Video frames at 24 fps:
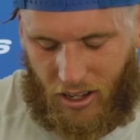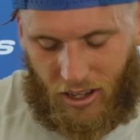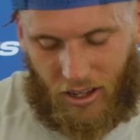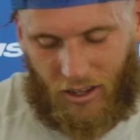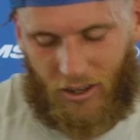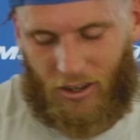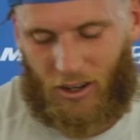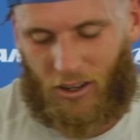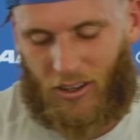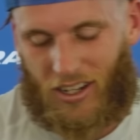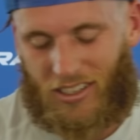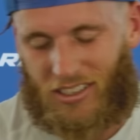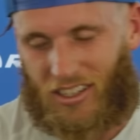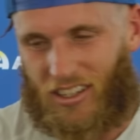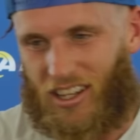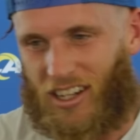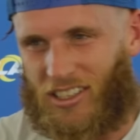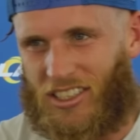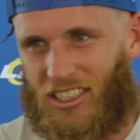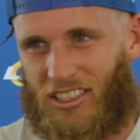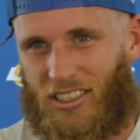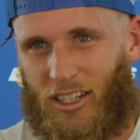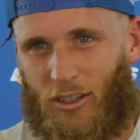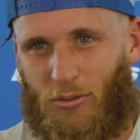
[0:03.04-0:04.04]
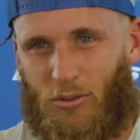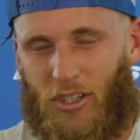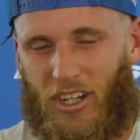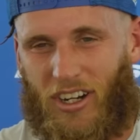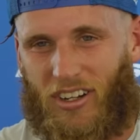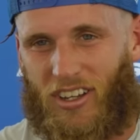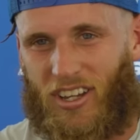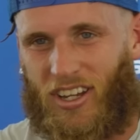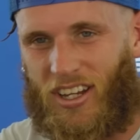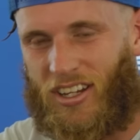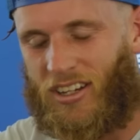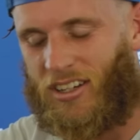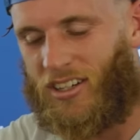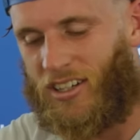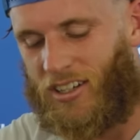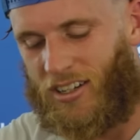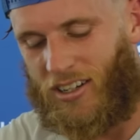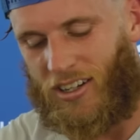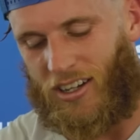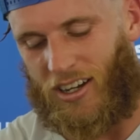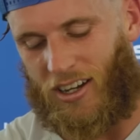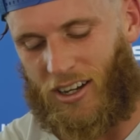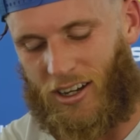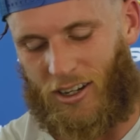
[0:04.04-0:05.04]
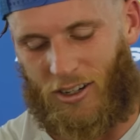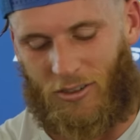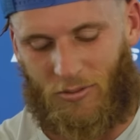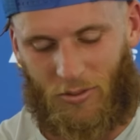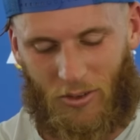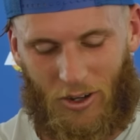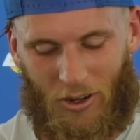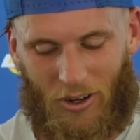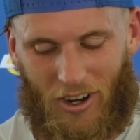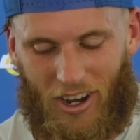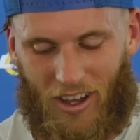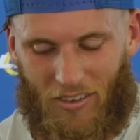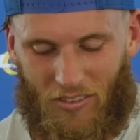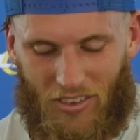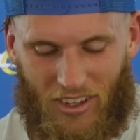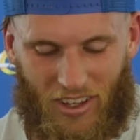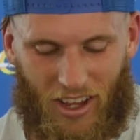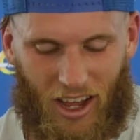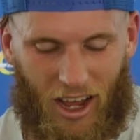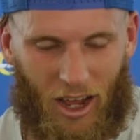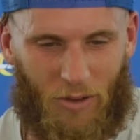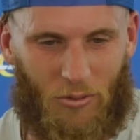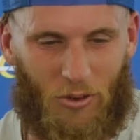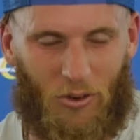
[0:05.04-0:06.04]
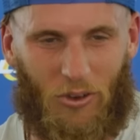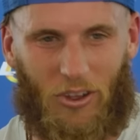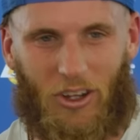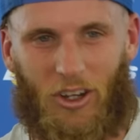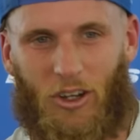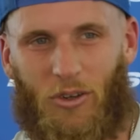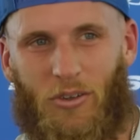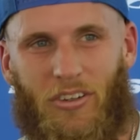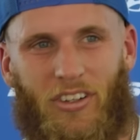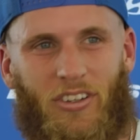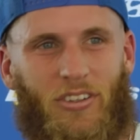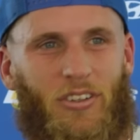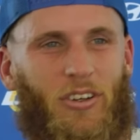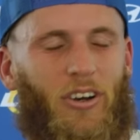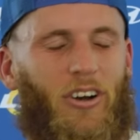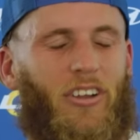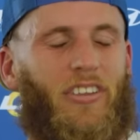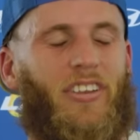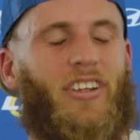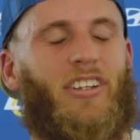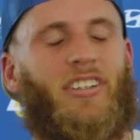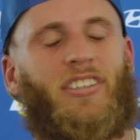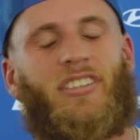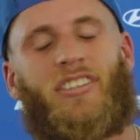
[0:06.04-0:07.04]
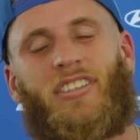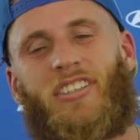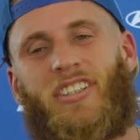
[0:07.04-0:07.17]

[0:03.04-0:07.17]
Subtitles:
You know, that's a touchy subject. We won't have the time to really go into all the